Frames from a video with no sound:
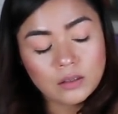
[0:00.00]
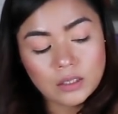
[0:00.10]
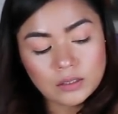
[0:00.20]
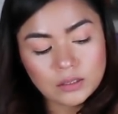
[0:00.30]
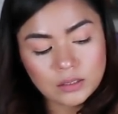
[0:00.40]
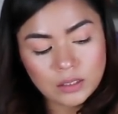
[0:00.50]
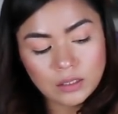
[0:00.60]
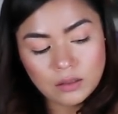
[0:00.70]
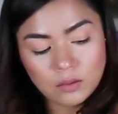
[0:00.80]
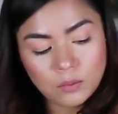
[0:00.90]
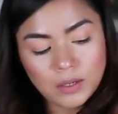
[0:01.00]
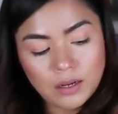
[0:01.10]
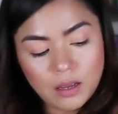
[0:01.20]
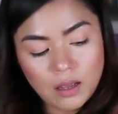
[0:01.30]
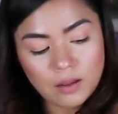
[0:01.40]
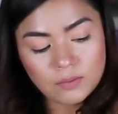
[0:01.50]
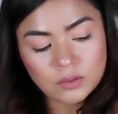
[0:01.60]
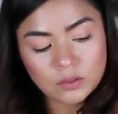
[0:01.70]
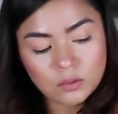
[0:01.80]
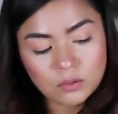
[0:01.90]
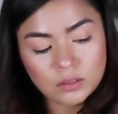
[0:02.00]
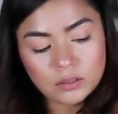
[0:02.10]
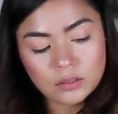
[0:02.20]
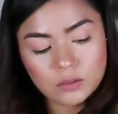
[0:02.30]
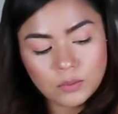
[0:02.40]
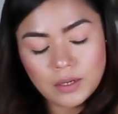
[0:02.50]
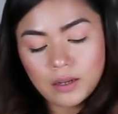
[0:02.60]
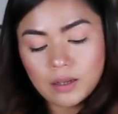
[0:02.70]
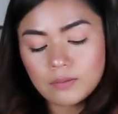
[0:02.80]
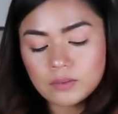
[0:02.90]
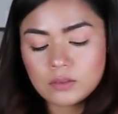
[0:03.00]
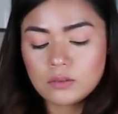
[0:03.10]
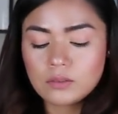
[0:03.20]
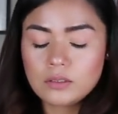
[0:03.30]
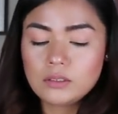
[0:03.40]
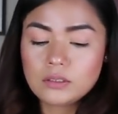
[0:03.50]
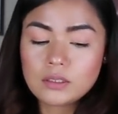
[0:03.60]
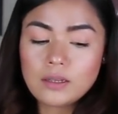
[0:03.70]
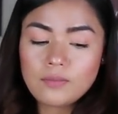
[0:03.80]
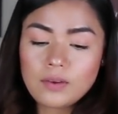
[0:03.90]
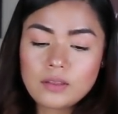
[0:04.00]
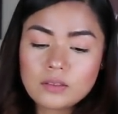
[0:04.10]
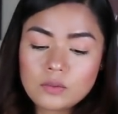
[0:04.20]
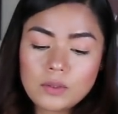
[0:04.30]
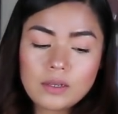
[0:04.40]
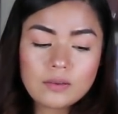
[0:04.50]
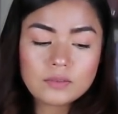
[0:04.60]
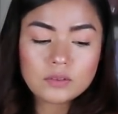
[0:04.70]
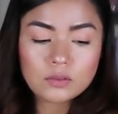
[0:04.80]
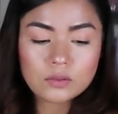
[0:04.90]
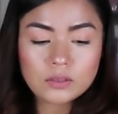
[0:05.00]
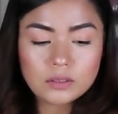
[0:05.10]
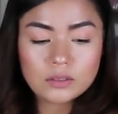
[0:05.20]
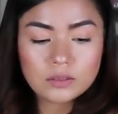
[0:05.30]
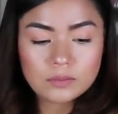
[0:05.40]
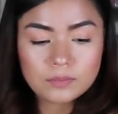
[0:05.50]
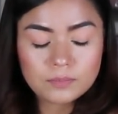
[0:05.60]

Let's see, Three of Swords, Three of Swords, clarify this Three of Swords,